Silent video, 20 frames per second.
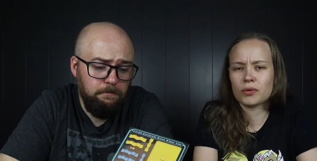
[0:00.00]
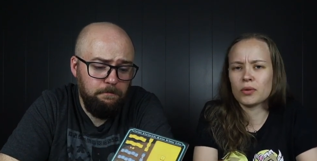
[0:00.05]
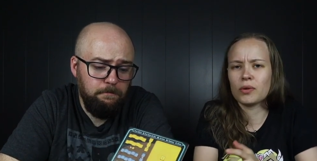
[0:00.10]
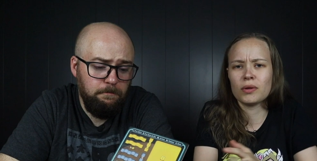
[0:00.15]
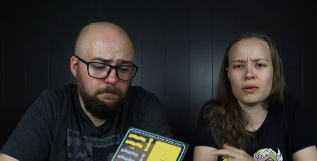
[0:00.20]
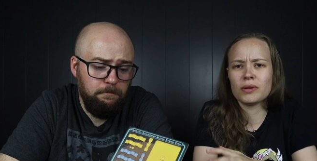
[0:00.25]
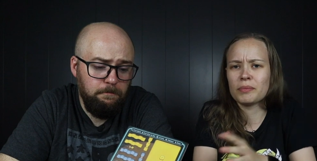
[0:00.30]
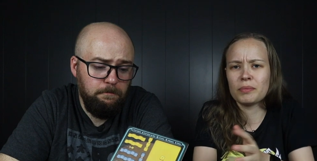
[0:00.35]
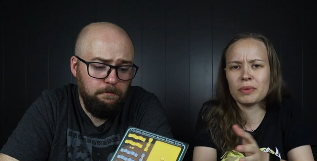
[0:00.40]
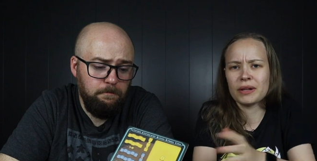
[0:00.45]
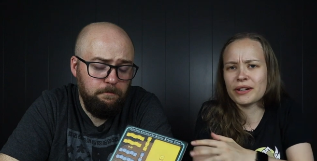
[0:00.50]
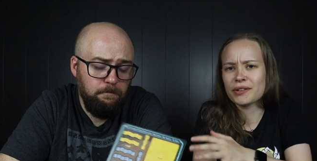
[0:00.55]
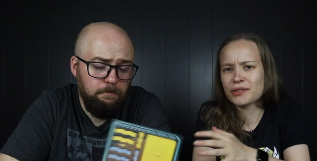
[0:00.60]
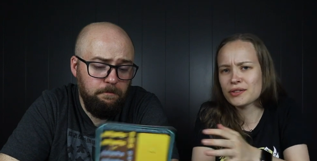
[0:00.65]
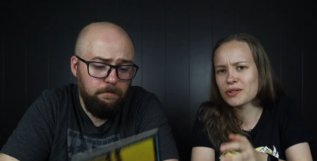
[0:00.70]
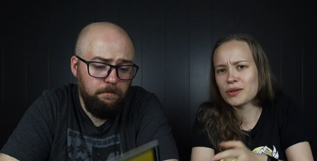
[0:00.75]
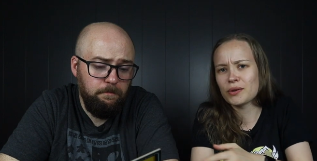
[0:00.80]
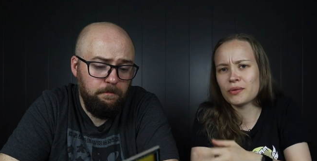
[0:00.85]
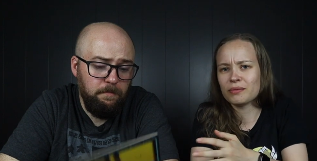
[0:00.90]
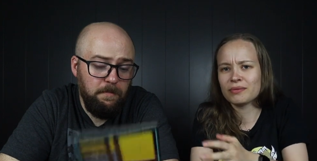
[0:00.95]
Speaker 1: all the players.
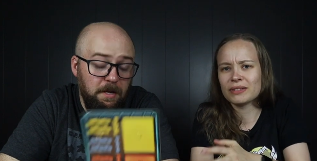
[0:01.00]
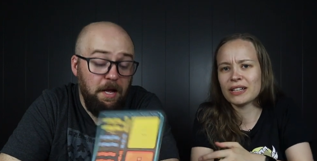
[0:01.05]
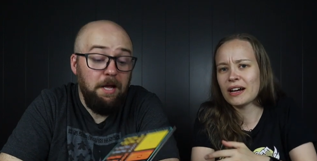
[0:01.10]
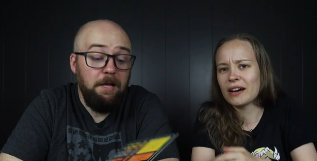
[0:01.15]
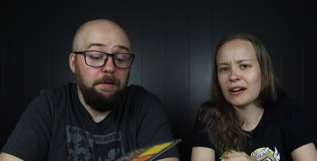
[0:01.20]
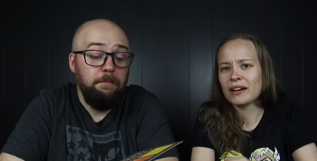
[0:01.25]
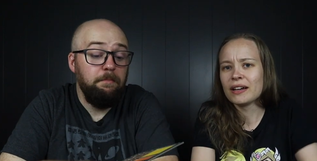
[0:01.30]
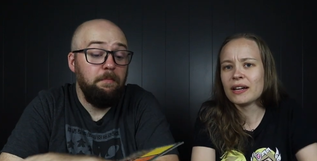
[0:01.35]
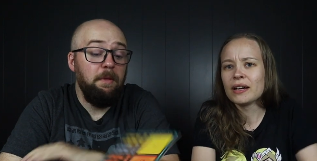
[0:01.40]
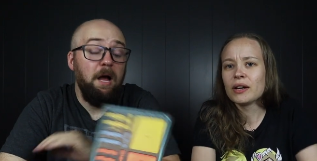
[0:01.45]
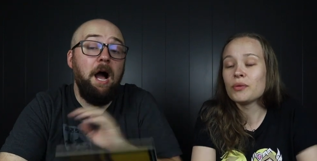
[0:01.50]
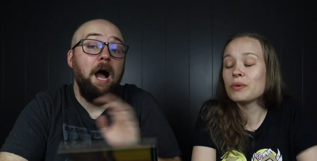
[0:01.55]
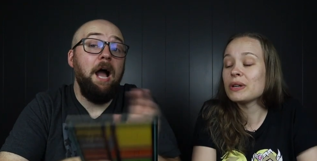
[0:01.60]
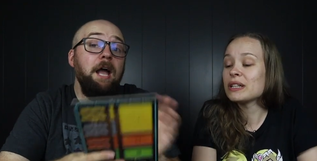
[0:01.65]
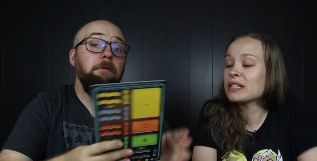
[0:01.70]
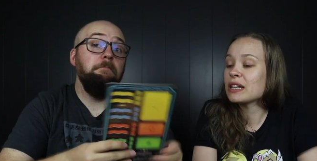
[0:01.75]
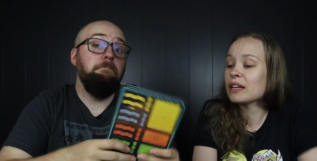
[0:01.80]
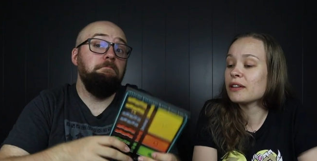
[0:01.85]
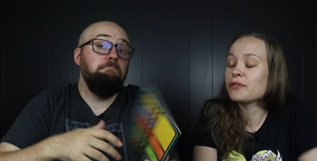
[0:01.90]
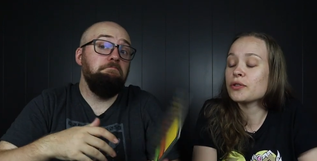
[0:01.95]
No, yeah,
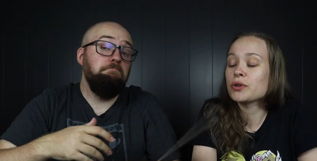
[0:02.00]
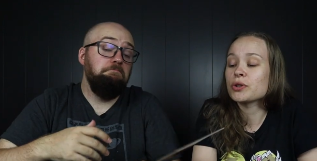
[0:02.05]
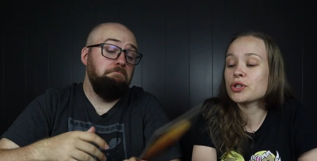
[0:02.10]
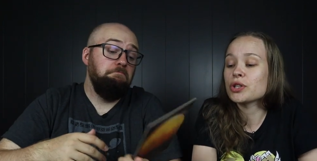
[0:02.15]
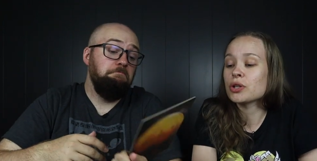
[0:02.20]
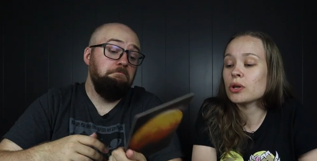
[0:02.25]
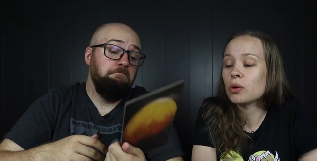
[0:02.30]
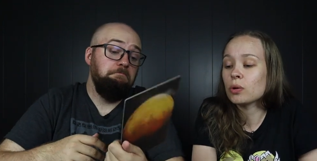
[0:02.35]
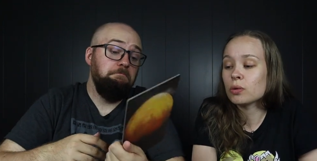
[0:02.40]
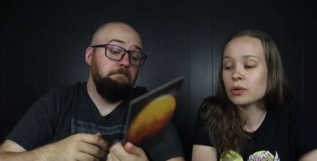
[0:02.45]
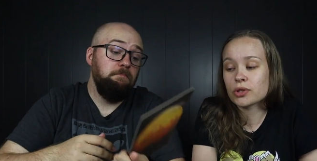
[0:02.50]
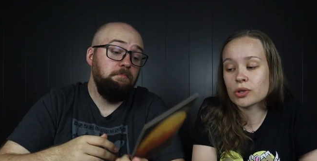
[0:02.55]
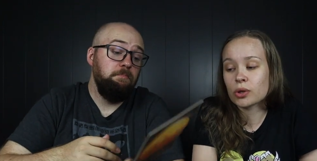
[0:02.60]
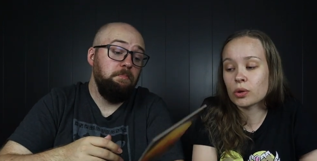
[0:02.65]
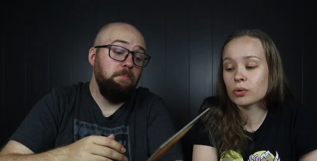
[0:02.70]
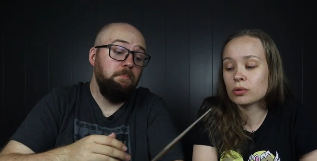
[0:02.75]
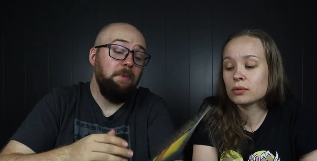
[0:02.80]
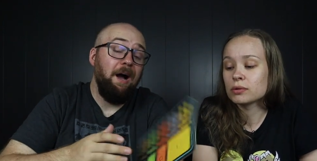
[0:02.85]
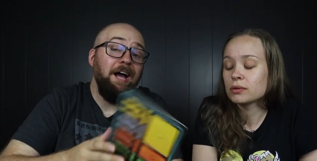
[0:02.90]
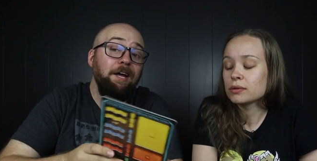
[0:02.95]
retail I, version
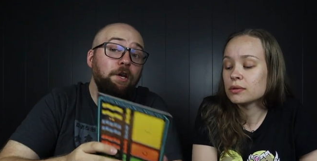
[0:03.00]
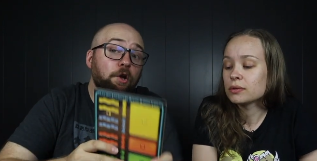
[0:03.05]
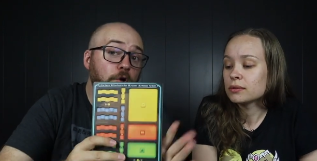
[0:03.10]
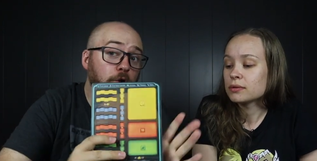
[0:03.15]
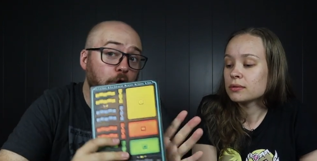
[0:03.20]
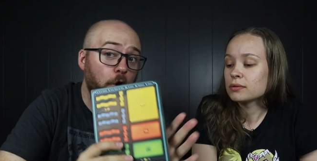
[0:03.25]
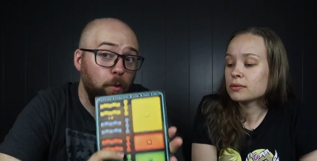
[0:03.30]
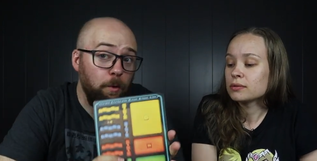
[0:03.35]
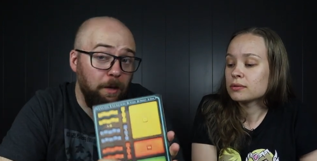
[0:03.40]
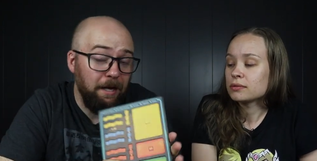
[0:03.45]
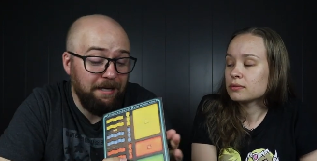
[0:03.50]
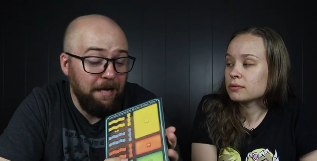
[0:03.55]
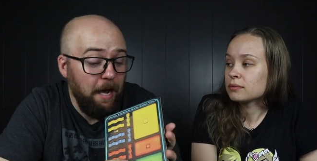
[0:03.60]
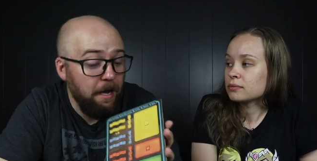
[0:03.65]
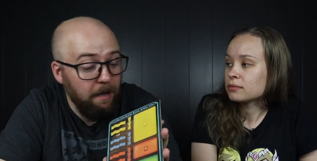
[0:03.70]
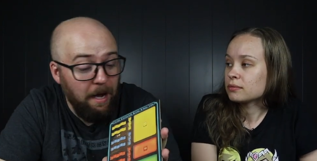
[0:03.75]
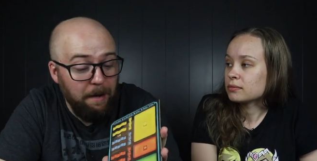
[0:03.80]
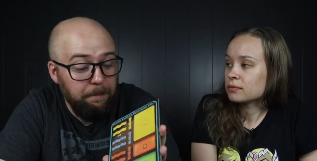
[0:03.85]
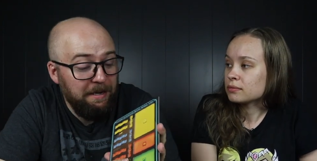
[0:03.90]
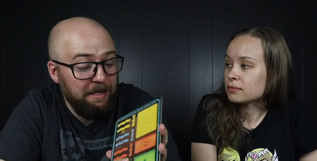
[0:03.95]
also. I don't know.
Speaker 2: Like
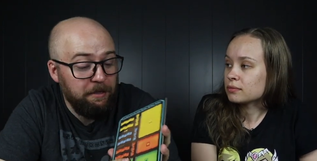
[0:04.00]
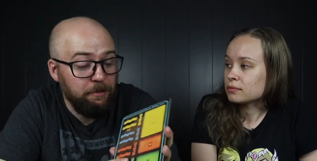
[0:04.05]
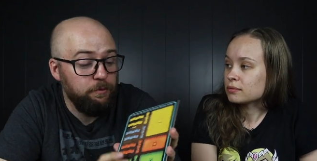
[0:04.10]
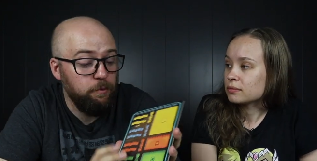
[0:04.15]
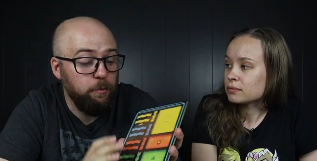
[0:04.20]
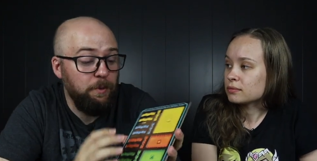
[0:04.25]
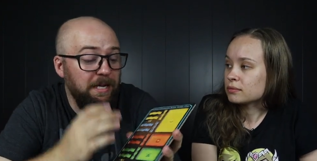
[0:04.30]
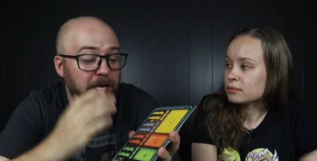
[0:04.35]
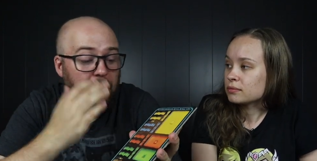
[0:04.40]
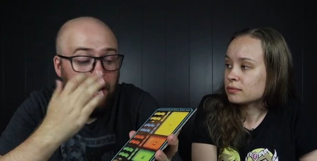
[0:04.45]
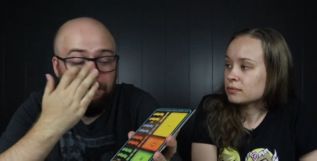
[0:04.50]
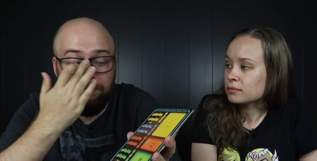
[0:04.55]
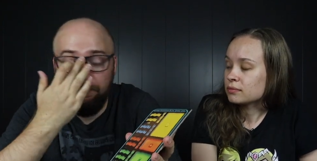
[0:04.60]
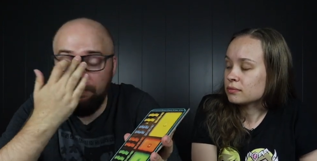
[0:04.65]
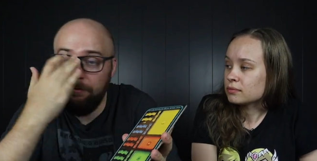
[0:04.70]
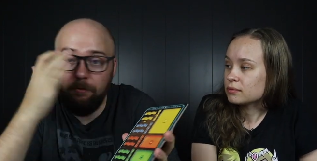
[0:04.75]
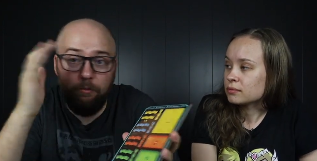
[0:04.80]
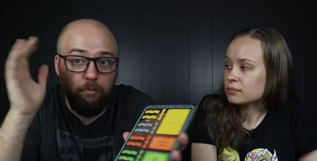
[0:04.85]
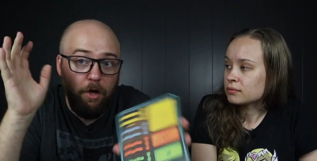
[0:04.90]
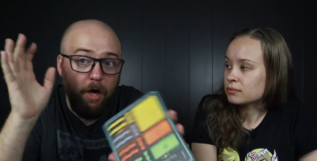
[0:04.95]
I, I because we I'm do